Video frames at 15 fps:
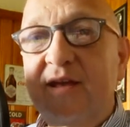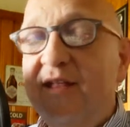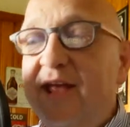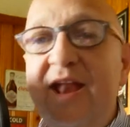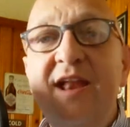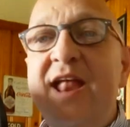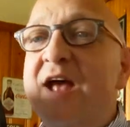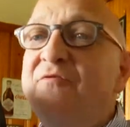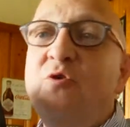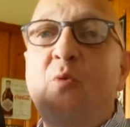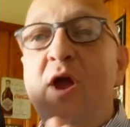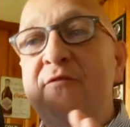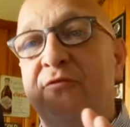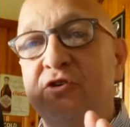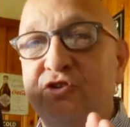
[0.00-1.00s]
They didn't have to
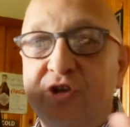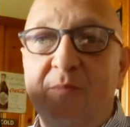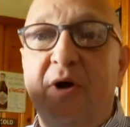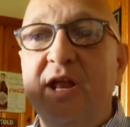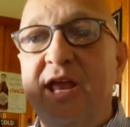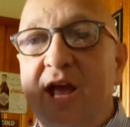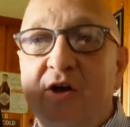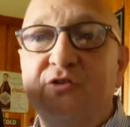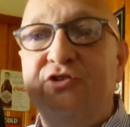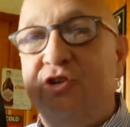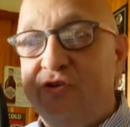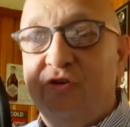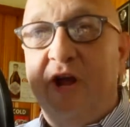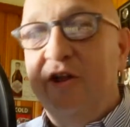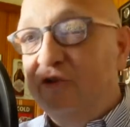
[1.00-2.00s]
wait for somebody else
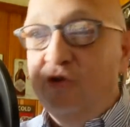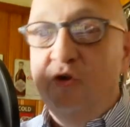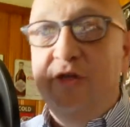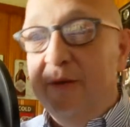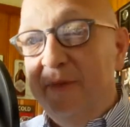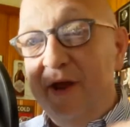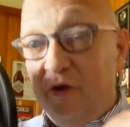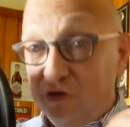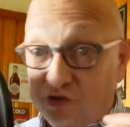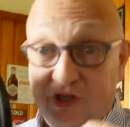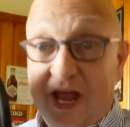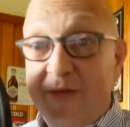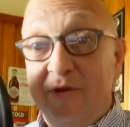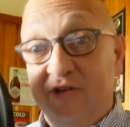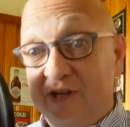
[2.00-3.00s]
to try to do them in or
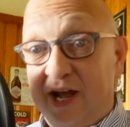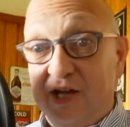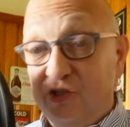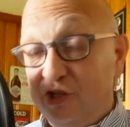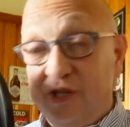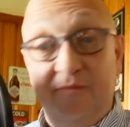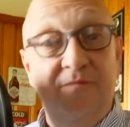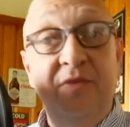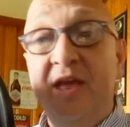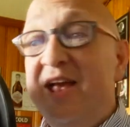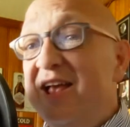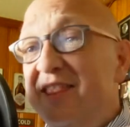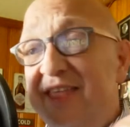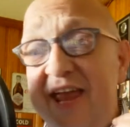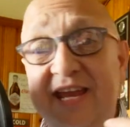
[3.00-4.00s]
sabotage them.
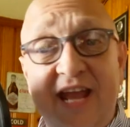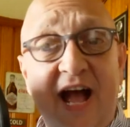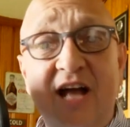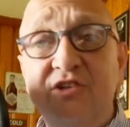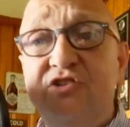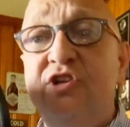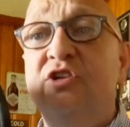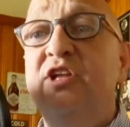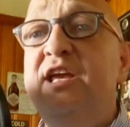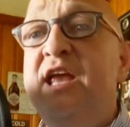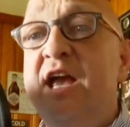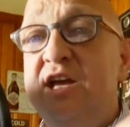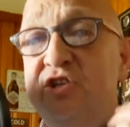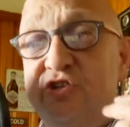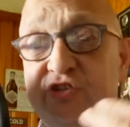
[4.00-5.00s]
They
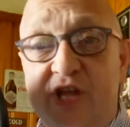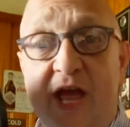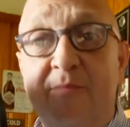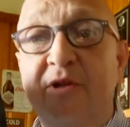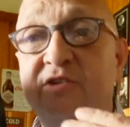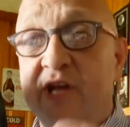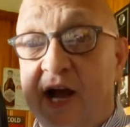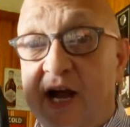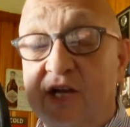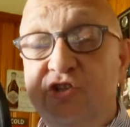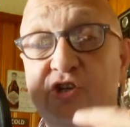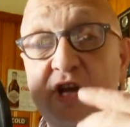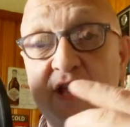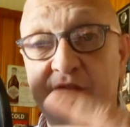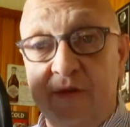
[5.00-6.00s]
constantly
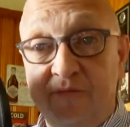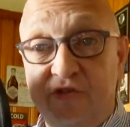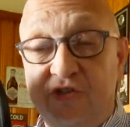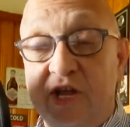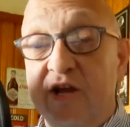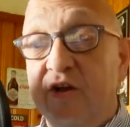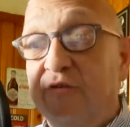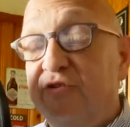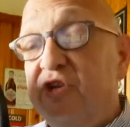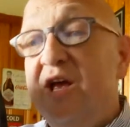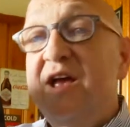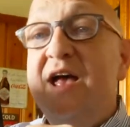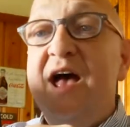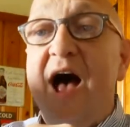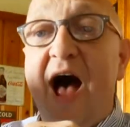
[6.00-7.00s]
sabotage themselves.
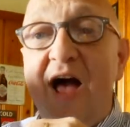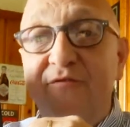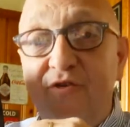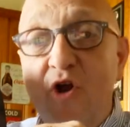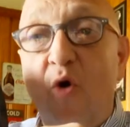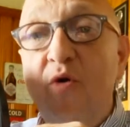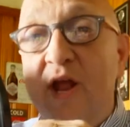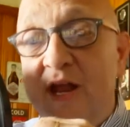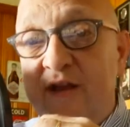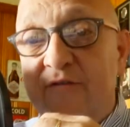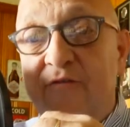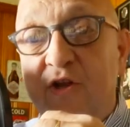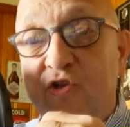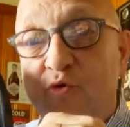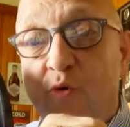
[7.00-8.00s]
I've known
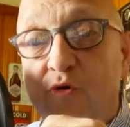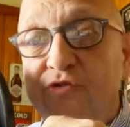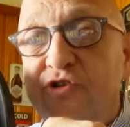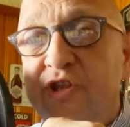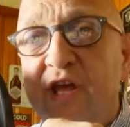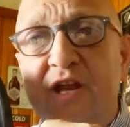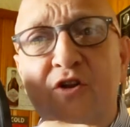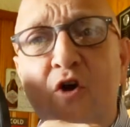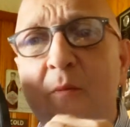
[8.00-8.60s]
individuals that